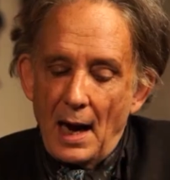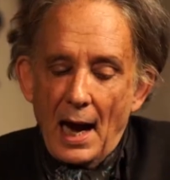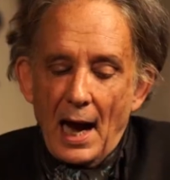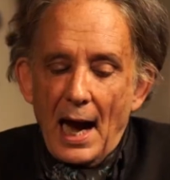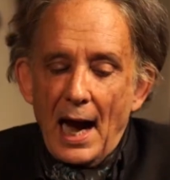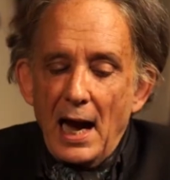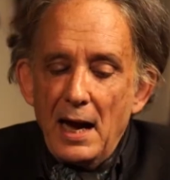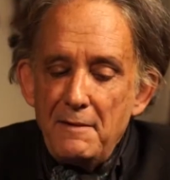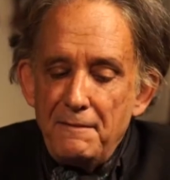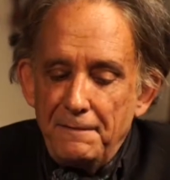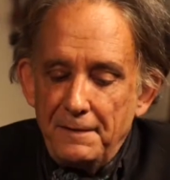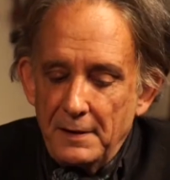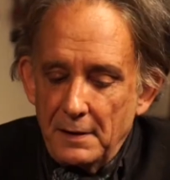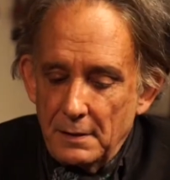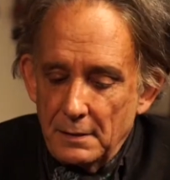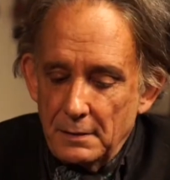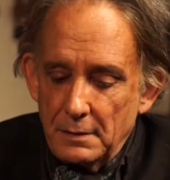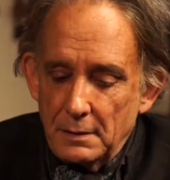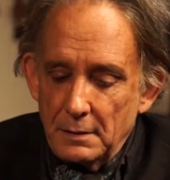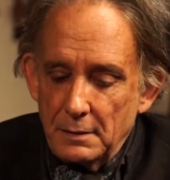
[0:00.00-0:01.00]
I
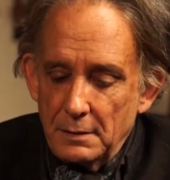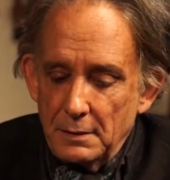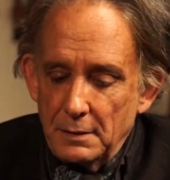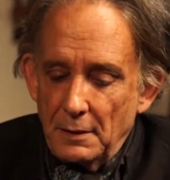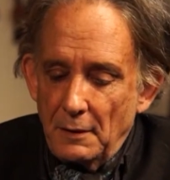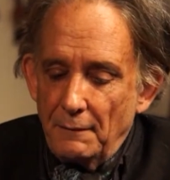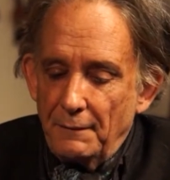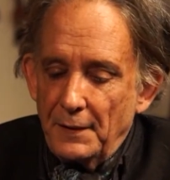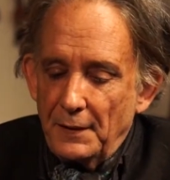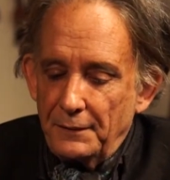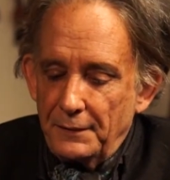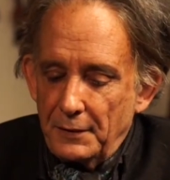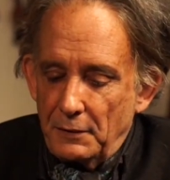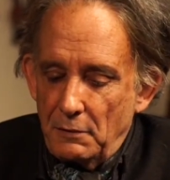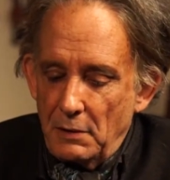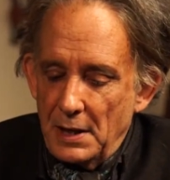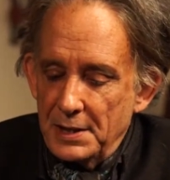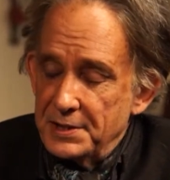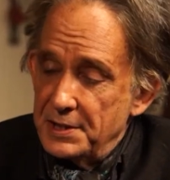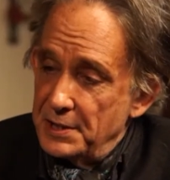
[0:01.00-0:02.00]
feel that the
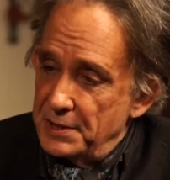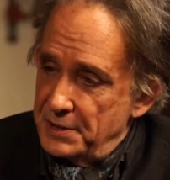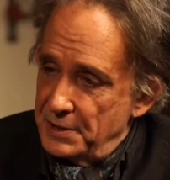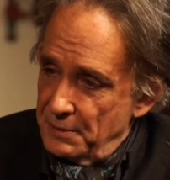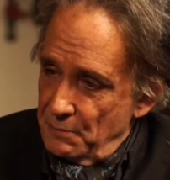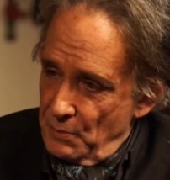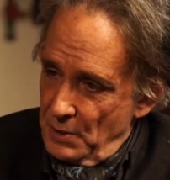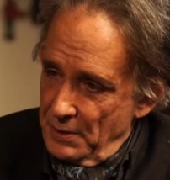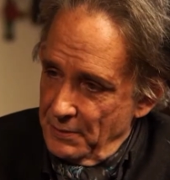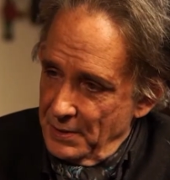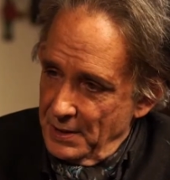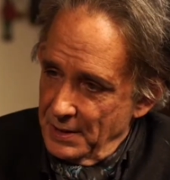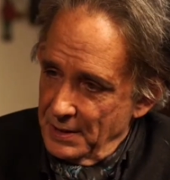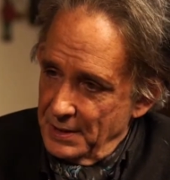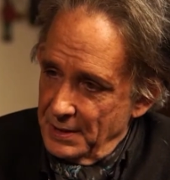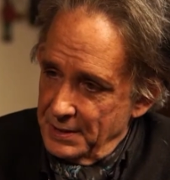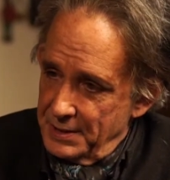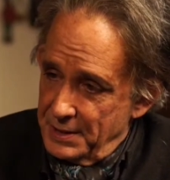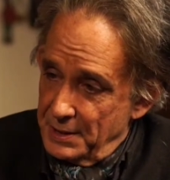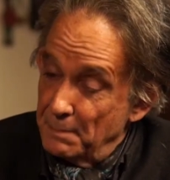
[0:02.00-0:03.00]
crisis that we're in
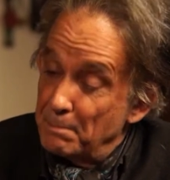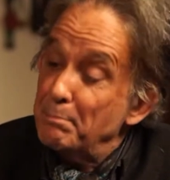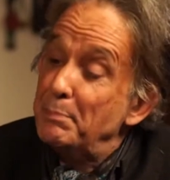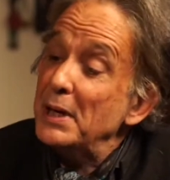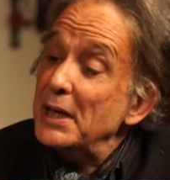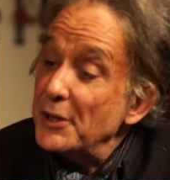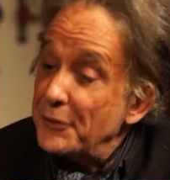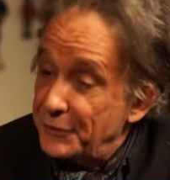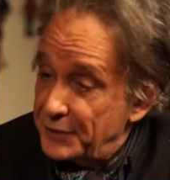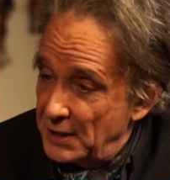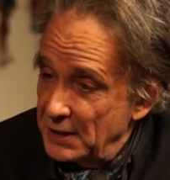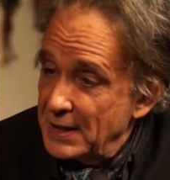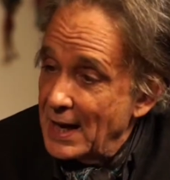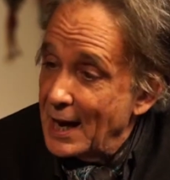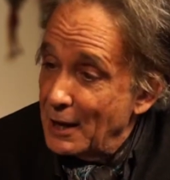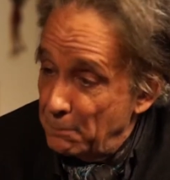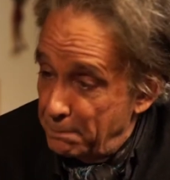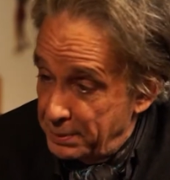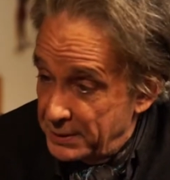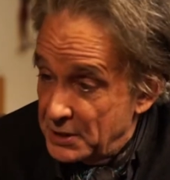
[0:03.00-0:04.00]
is the birth
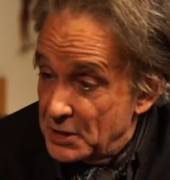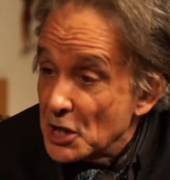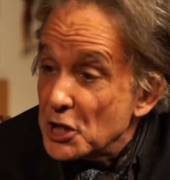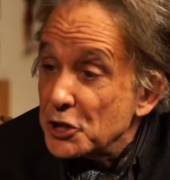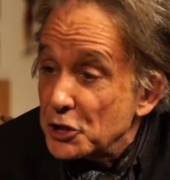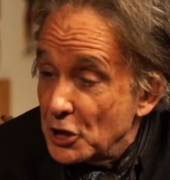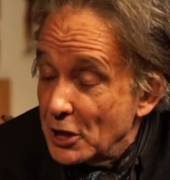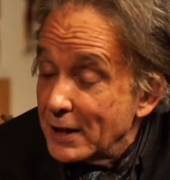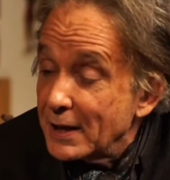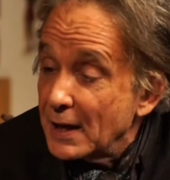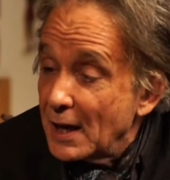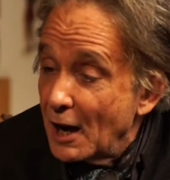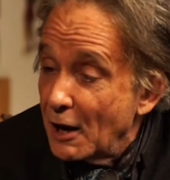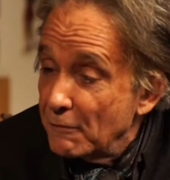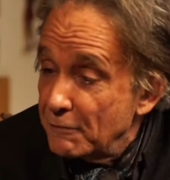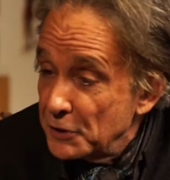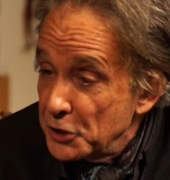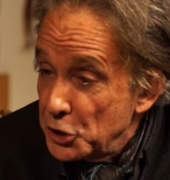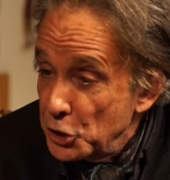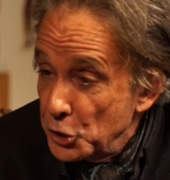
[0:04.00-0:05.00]
canal potentially of
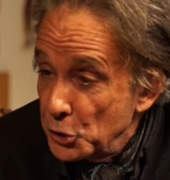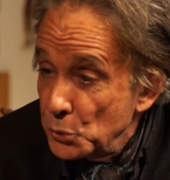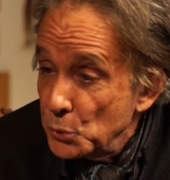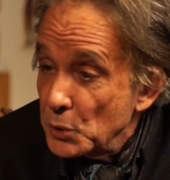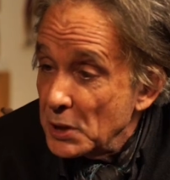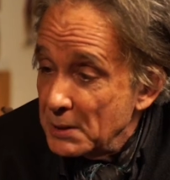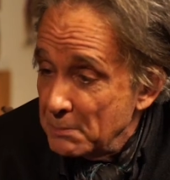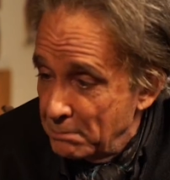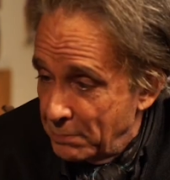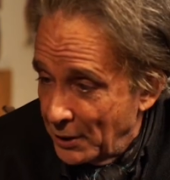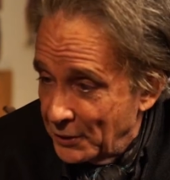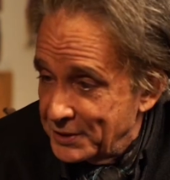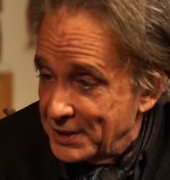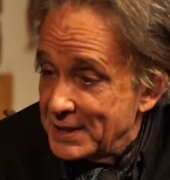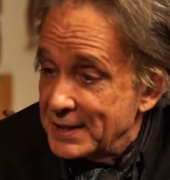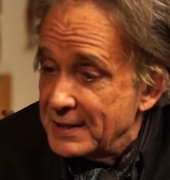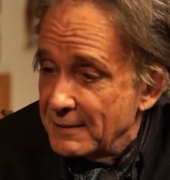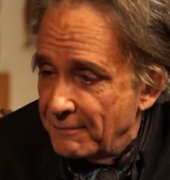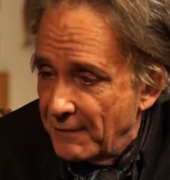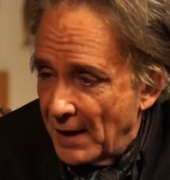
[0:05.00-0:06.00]
a new
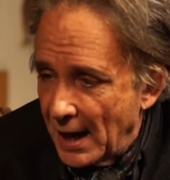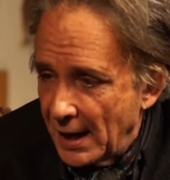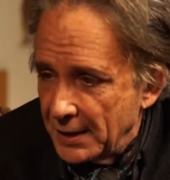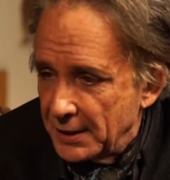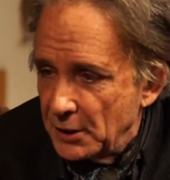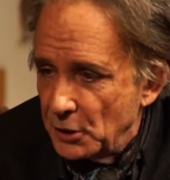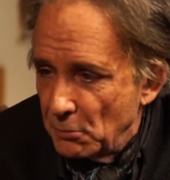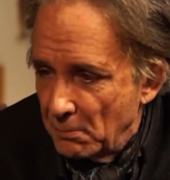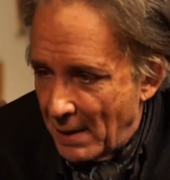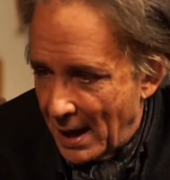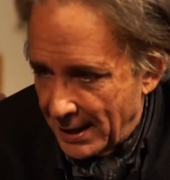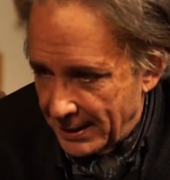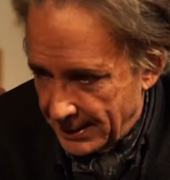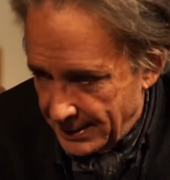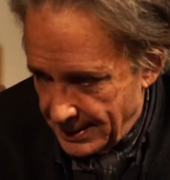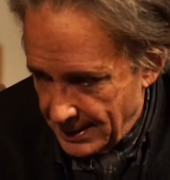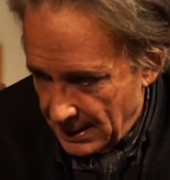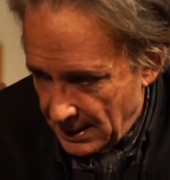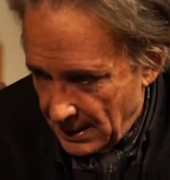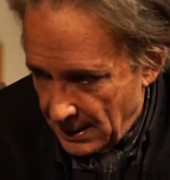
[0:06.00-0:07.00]
embodied divine Absolutely.
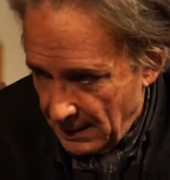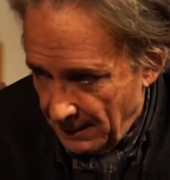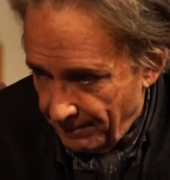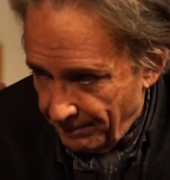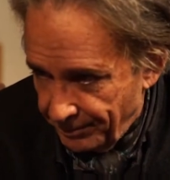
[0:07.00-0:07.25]
humanity.